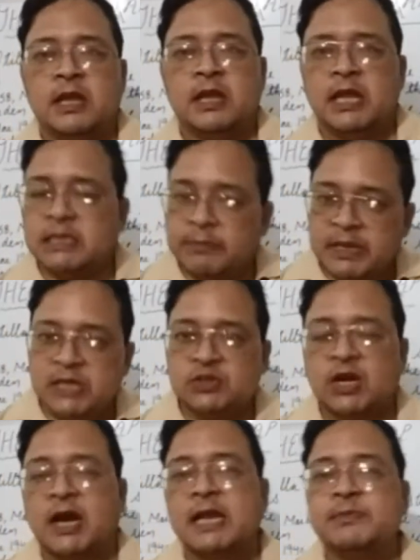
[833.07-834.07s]
In the
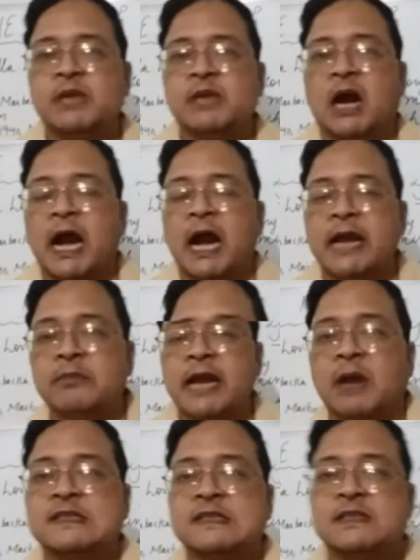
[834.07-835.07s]
meantime, the iron
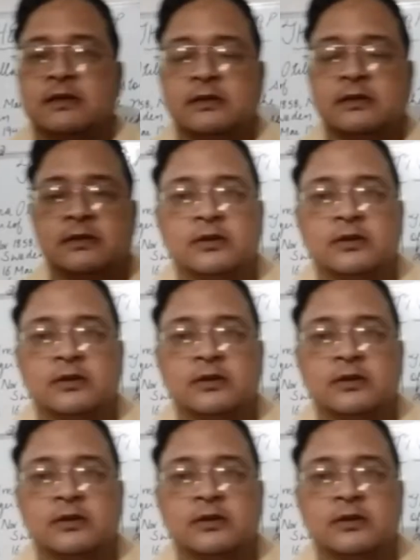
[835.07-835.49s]
master